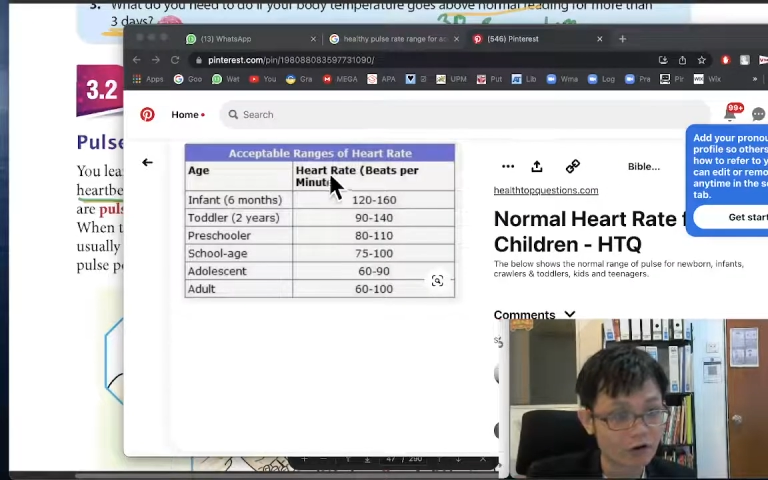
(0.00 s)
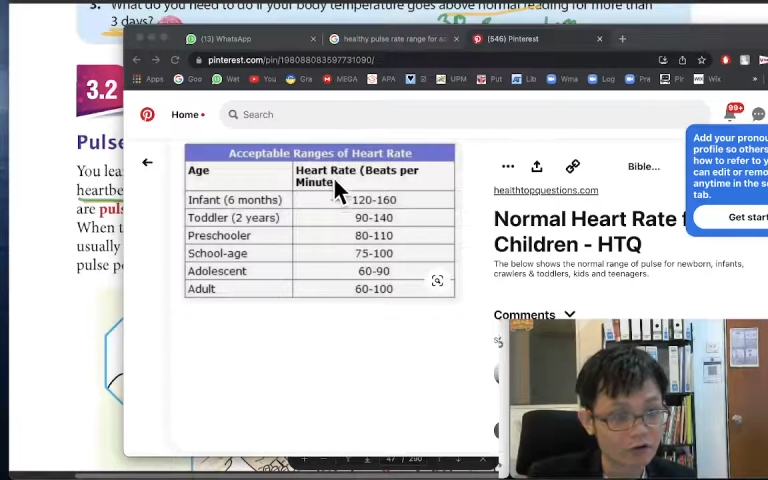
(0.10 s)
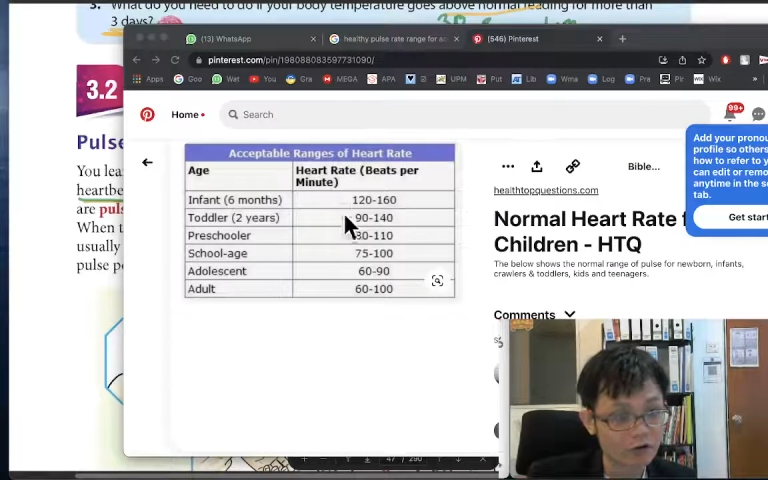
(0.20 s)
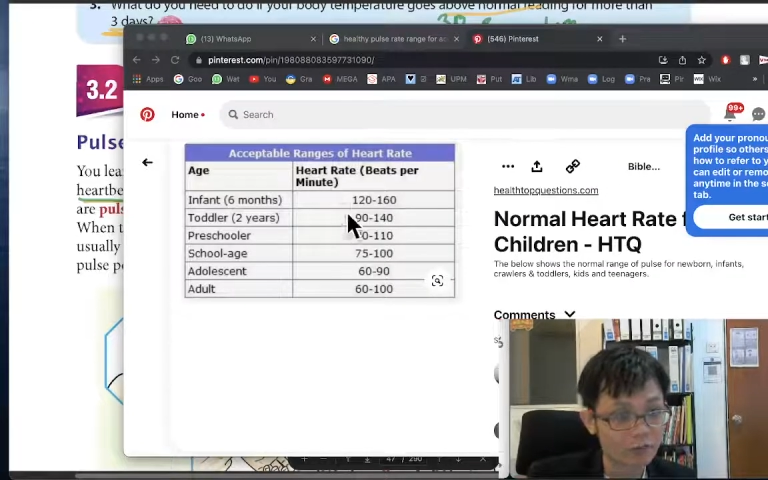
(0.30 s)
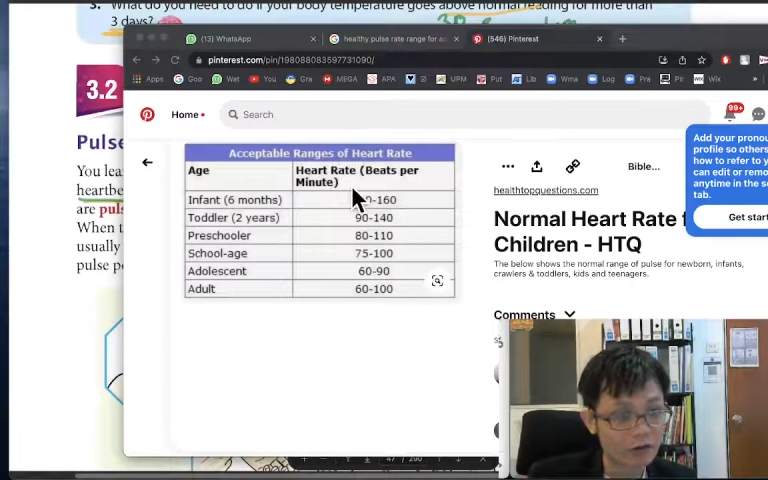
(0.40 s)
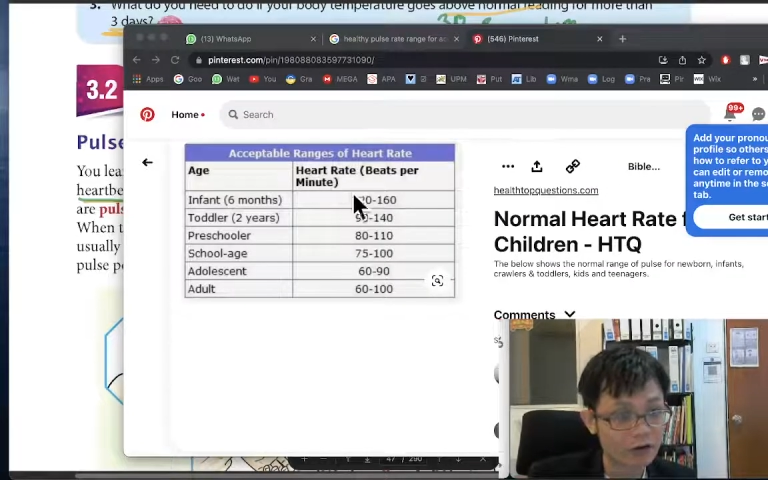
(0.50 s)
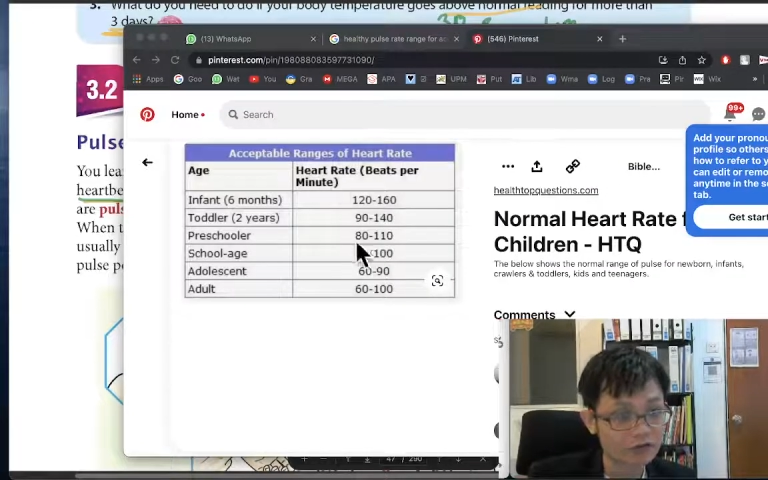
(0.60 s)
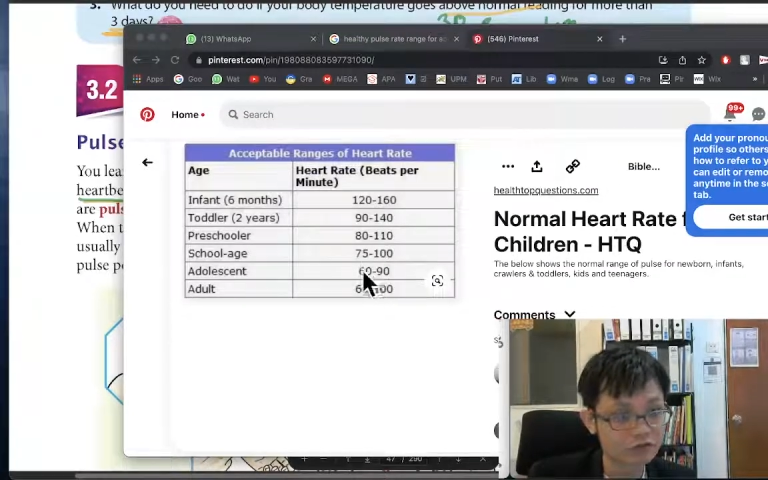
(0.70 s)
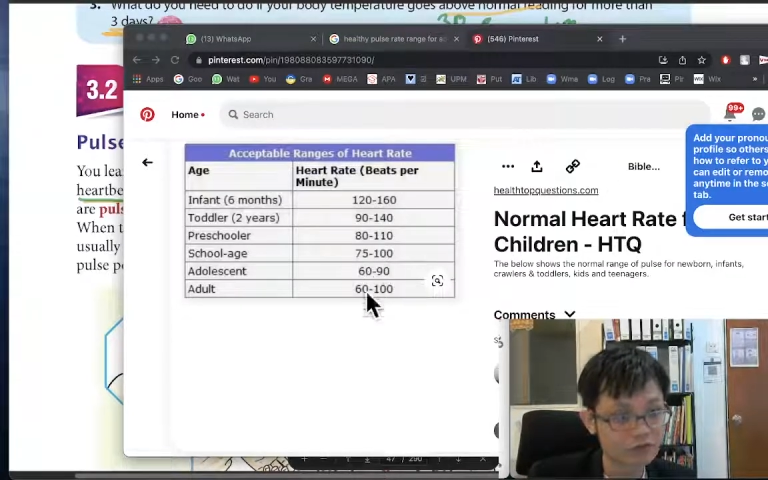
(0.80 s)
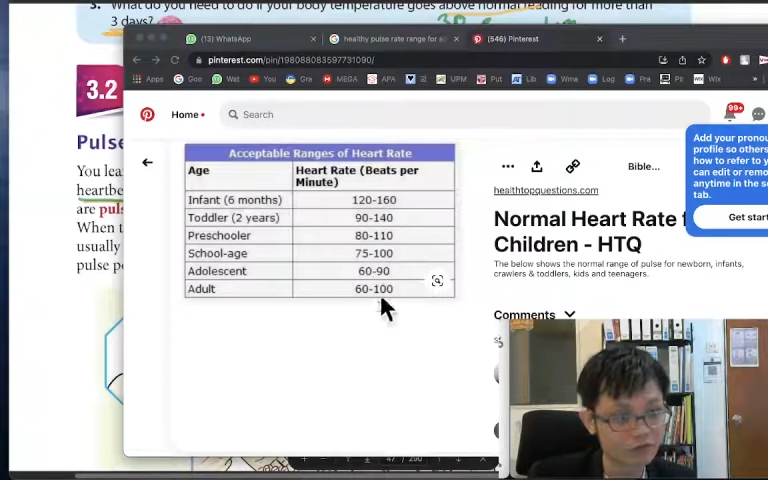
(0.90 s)
pulse
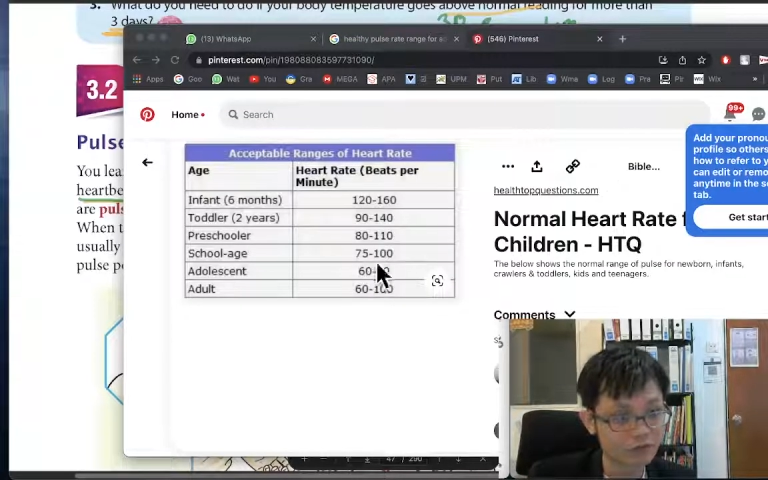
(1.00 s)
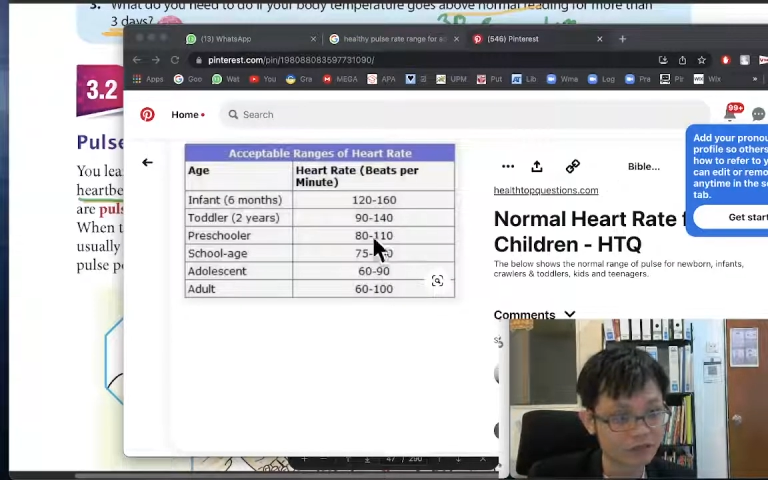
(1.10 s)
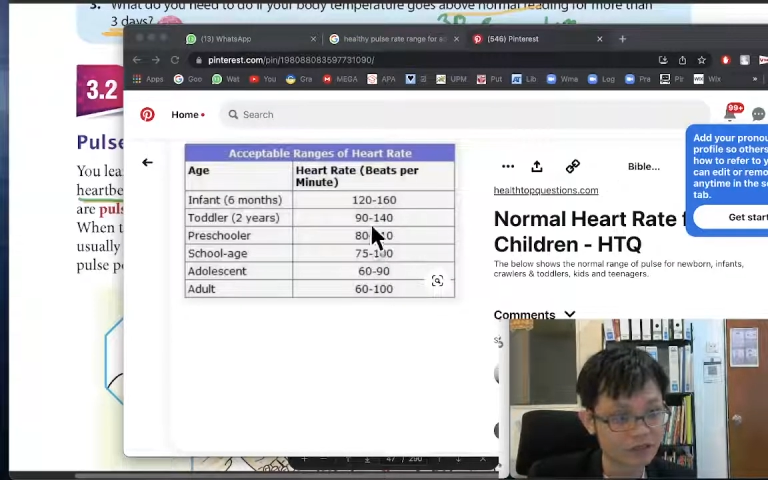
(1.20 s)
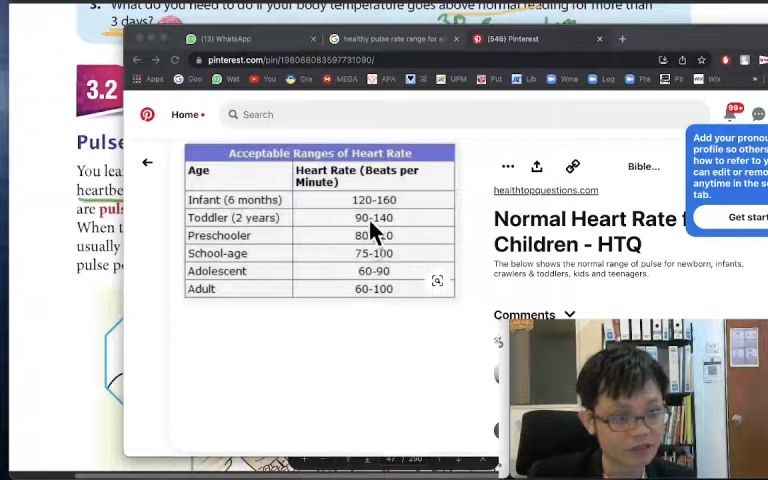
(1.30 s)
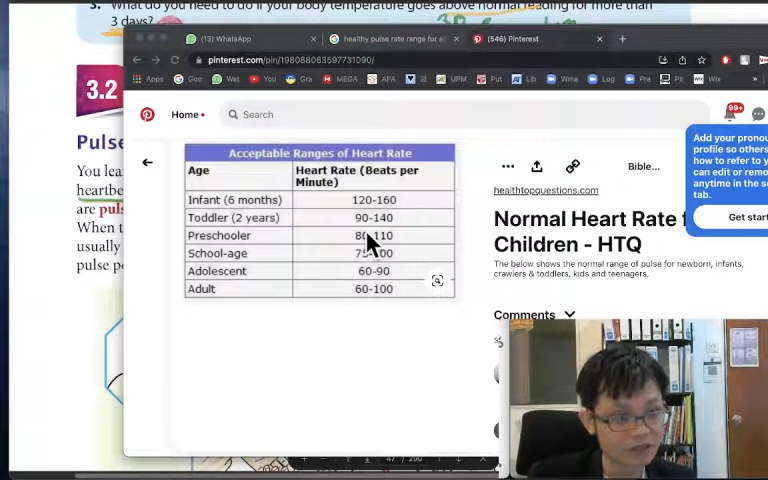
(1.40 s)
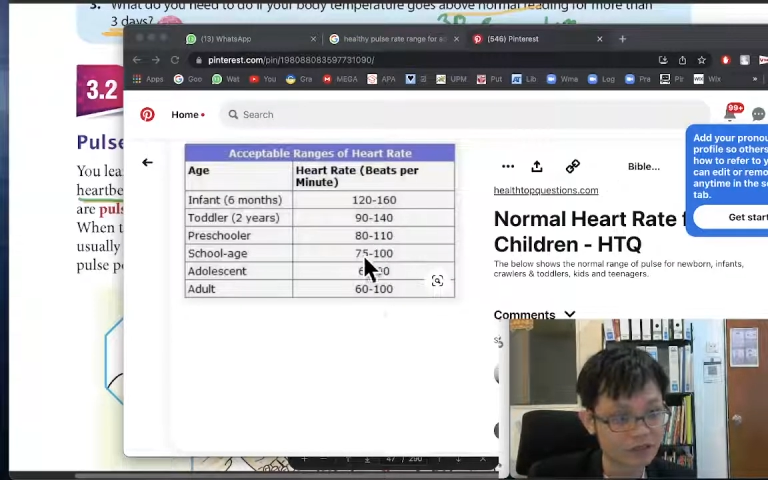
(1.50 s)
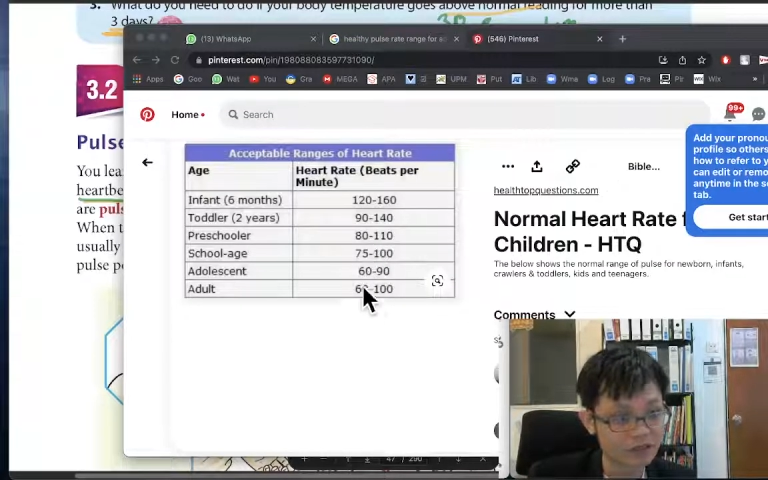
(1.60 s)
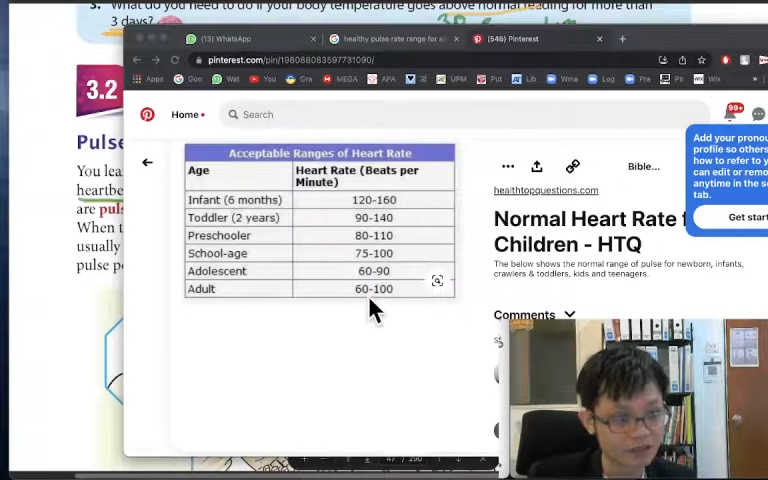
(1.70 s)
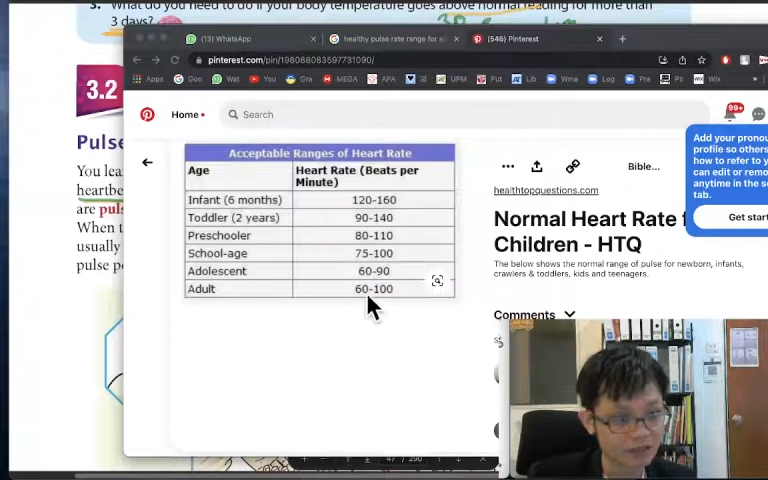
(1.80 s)
rate will be